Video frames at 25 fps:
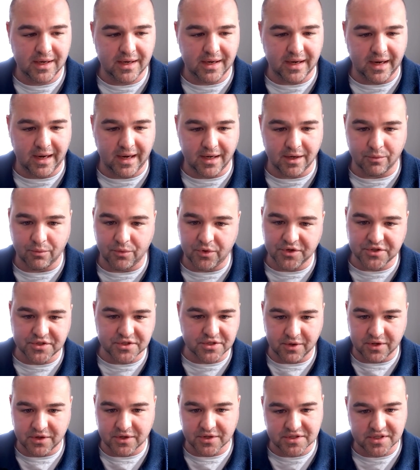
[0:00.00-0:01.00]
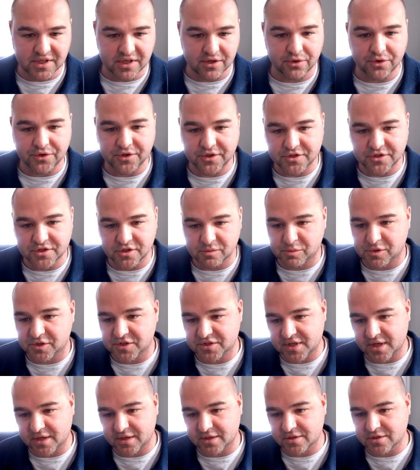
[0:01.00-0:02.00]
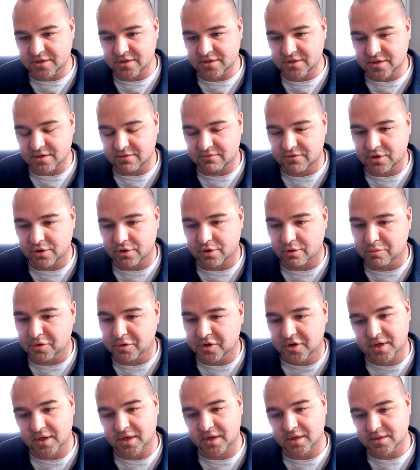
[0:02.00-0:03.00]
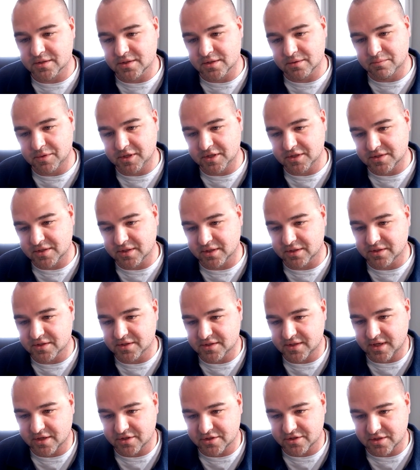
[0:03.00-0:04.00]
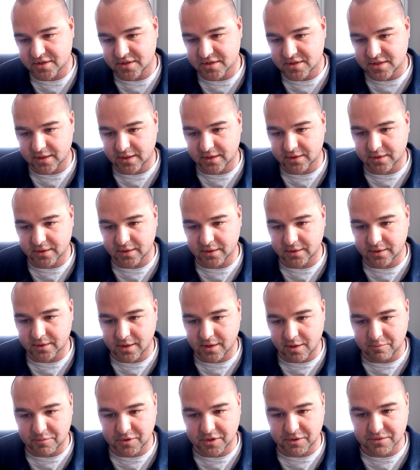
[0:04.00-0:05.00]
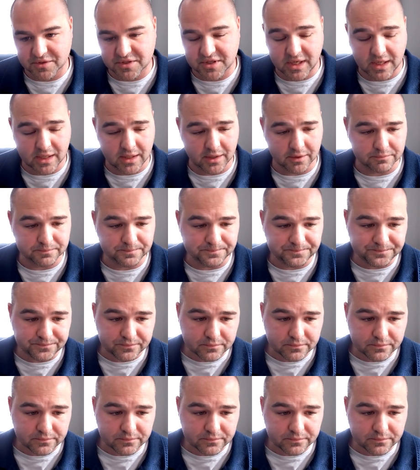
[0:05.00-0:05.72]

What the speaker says: And it was in the single digit percentages of total bookings and basically sessions that the company was getting.